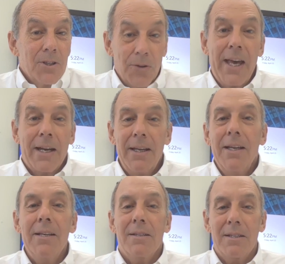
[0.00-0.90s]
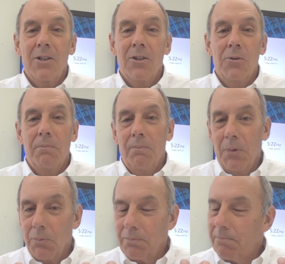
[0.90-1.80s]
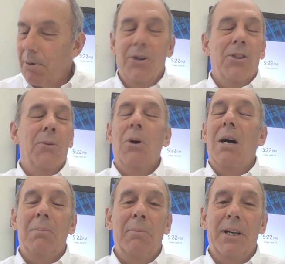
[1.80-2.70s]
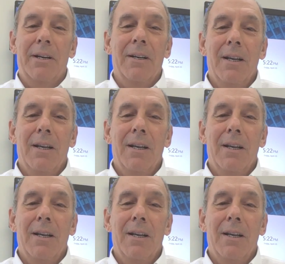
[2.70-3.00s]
So that is still part of the problem here.